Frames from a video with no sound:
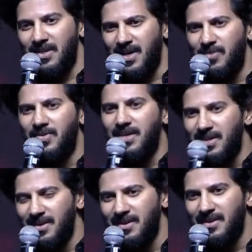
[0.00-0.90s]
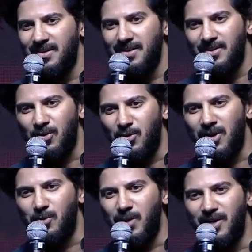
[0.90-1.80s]
I think every
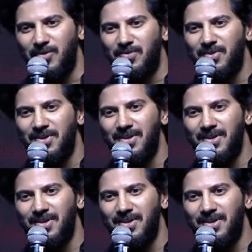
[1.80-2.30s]
corona wave